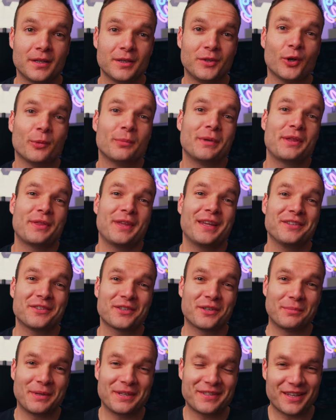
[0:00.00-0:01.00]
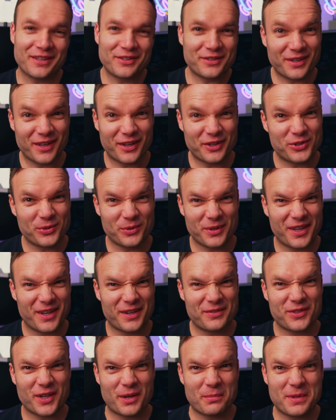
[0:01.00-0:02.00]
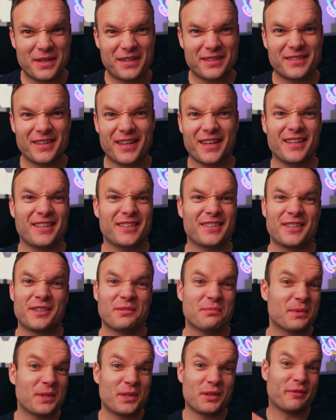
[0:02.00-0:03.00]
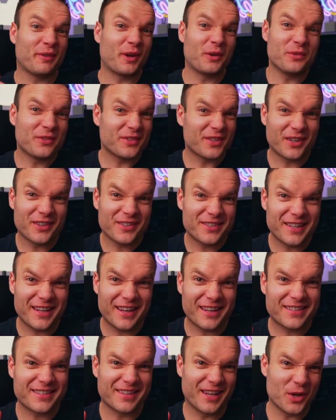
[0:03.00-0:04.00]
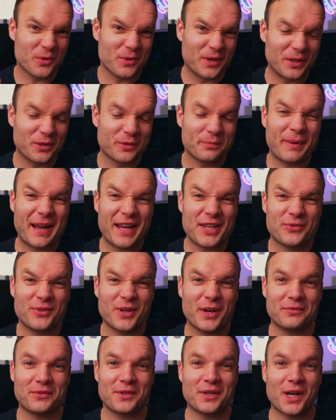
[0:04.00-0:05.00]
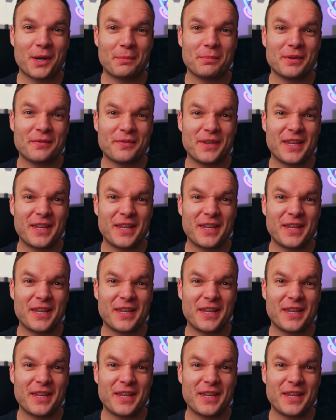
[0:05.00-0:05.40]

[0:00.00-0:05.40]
Not many things can be said to last you a lifetime these days. Your phone starts to get slow and lose battery after a couple of